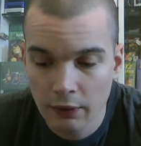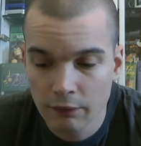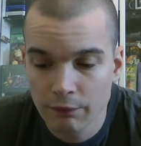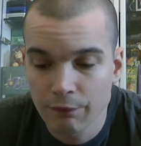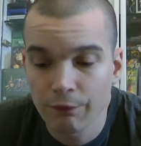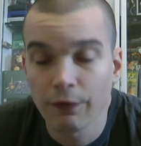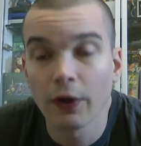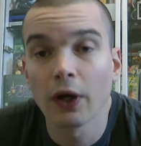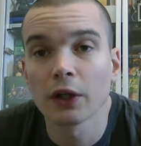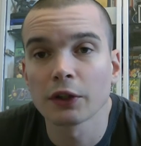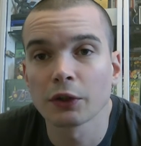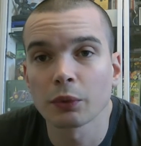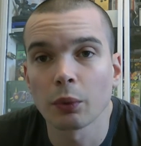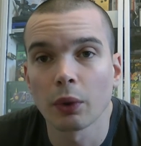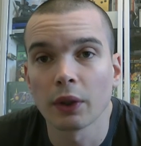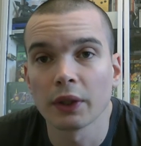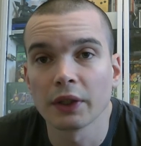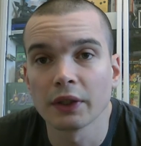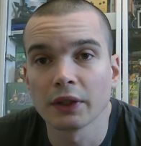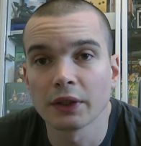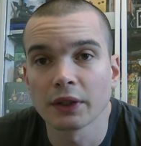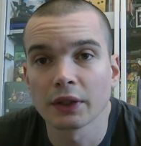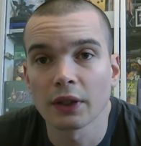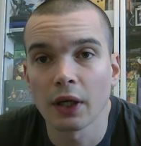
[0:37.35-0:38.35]
First one
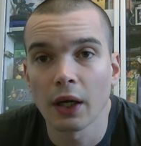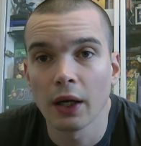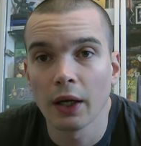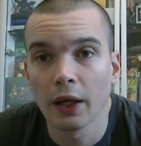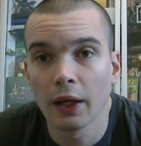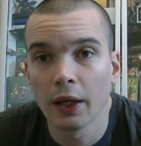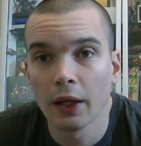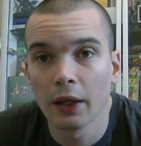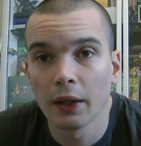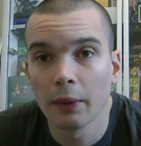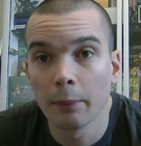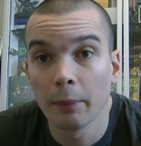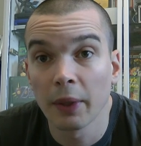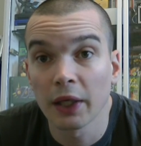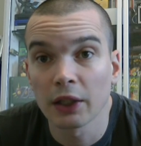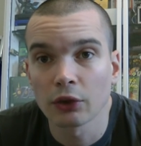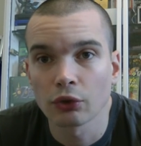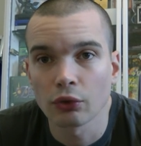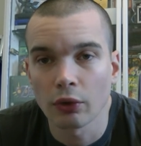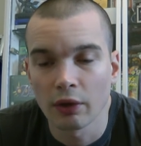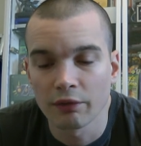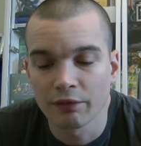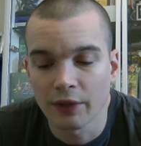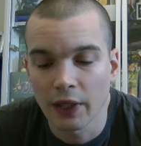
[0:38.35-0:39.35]
is a Mega
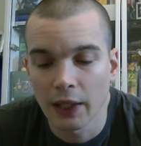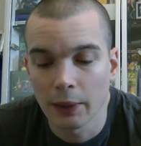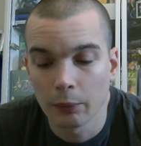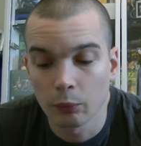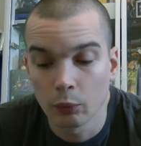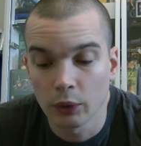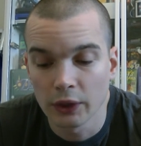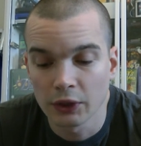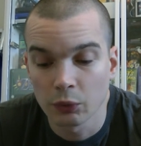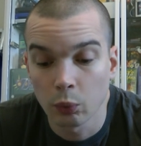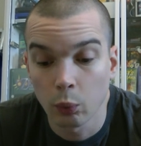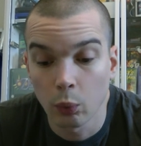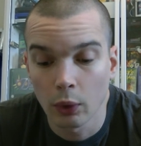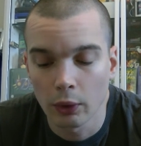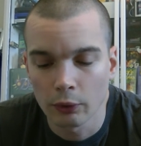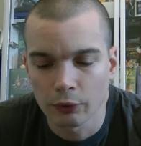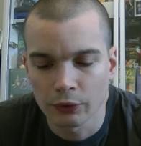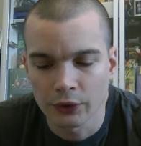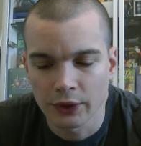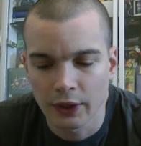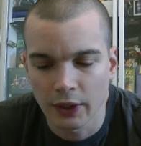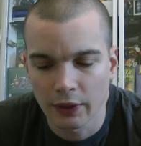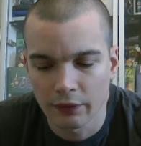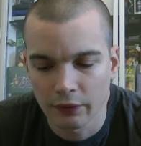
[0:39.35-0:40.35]
Drive game which will
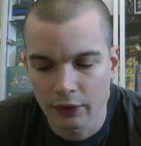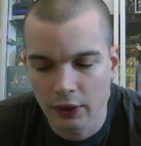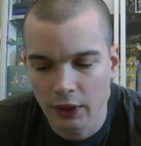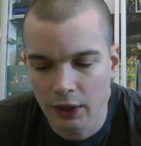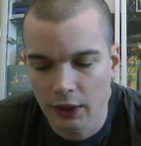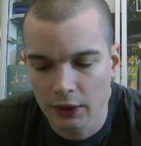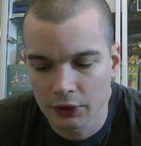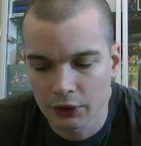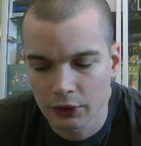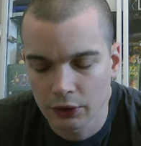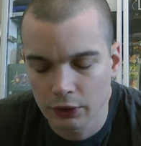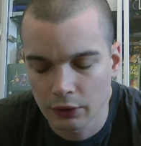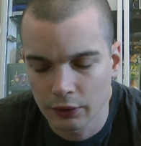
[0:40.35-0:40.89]
stay in the collection.